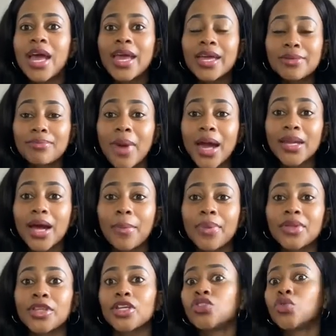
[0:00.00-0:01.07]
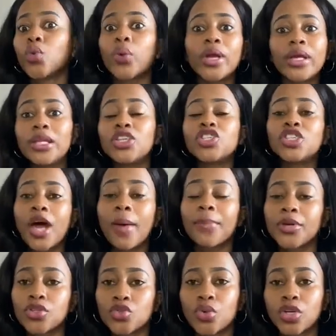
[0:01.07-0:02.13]
it might happen that you quickly jump
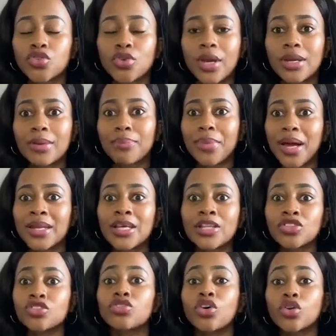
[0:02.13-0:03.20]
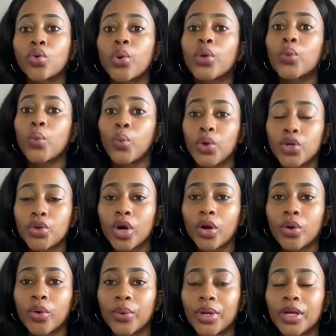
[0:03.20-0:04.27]
into a train but it's not going where you're
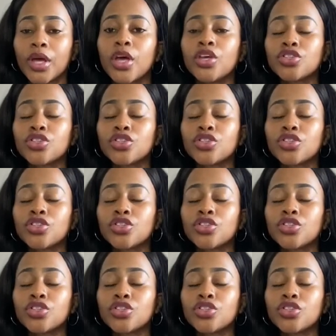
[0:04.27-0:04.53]
going.